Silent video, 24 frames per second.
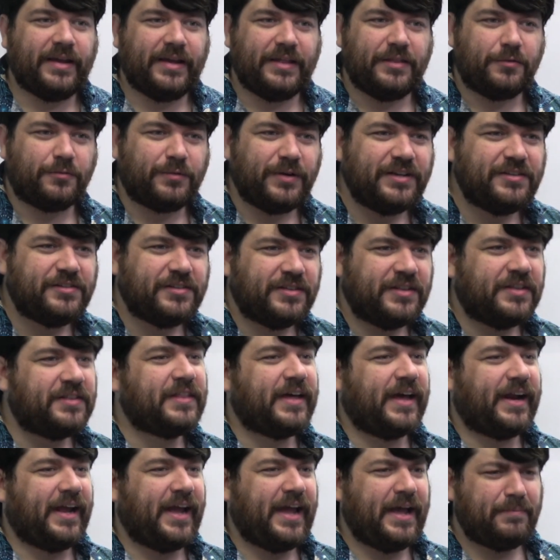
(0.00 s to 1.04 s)
And the reason that
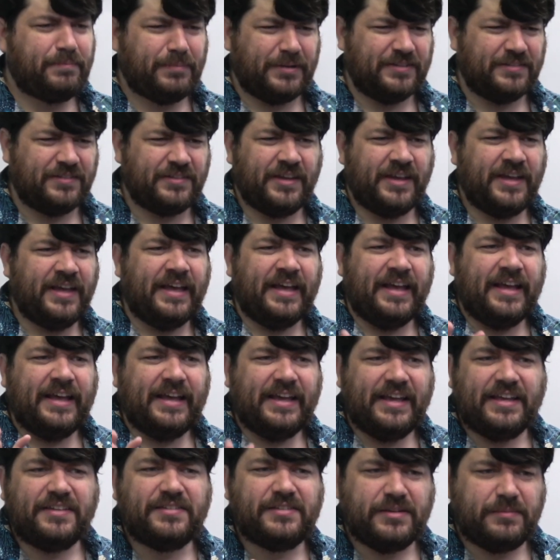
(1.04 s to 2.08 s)
that happens
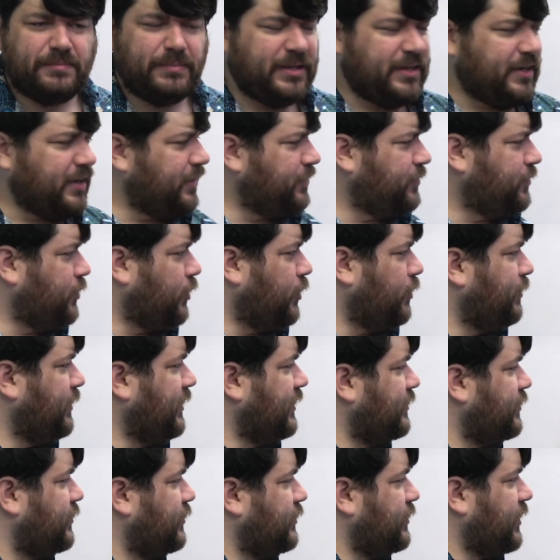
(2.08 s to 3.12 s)
isn't because
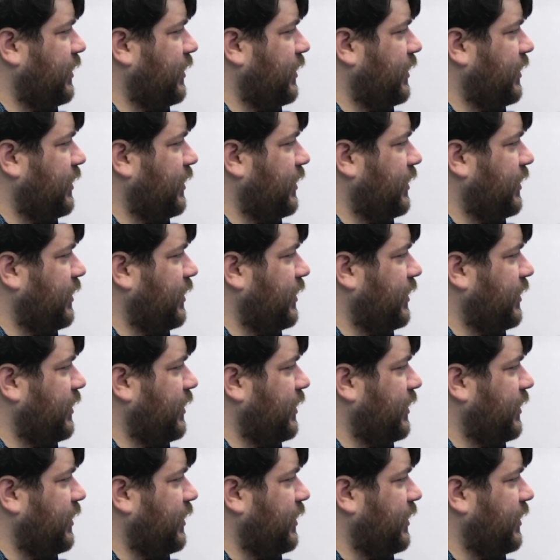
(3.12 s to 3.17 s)
turbulence